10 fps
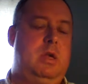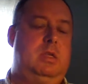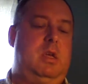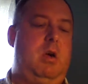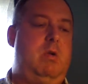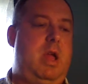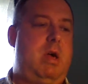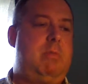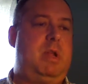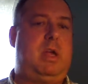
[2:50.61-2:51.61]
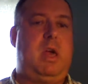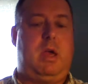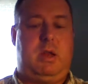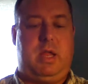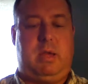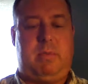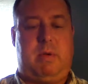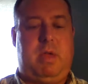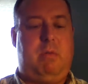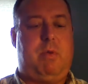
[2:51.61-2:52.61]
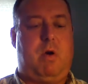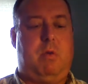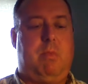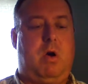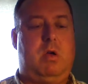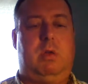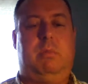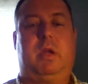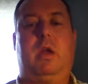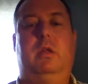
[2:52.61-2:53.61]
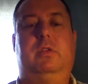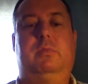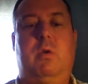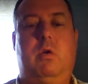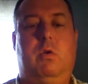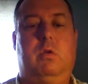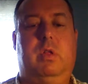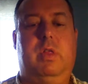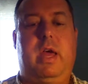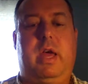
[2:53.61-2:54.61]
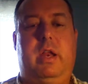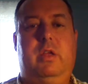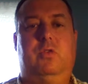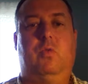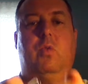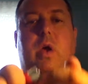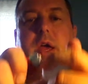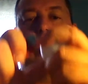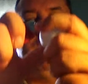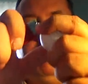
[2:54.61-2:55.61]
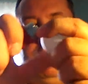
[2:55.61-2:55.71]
So now I'm going to take my ping pong ball and I'm going to cut a small hole in that as well,